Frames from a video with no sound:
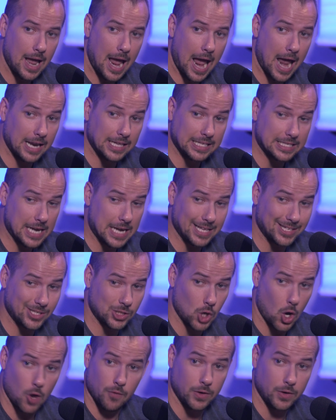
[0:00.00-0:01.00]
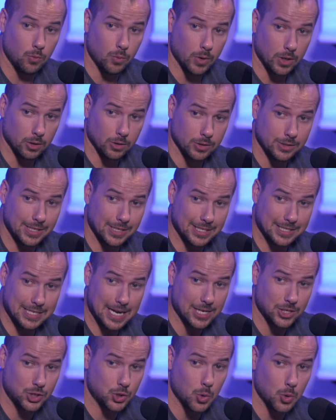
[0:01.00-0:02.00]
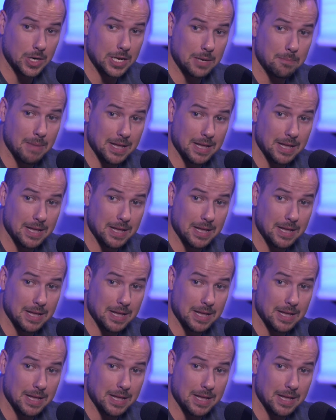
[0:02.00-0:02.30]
and it's not solving riddles, it's not joining